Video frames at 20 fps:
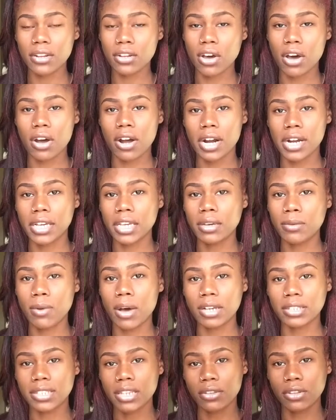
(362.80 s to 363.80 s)
in the car. He
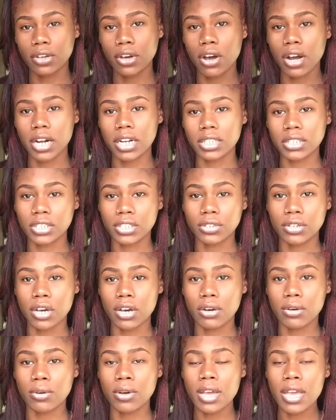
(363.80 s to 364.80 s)
walks out the car to
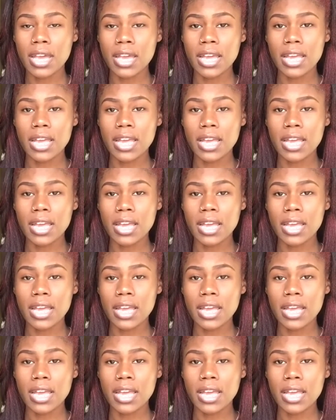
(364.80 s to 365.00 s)
go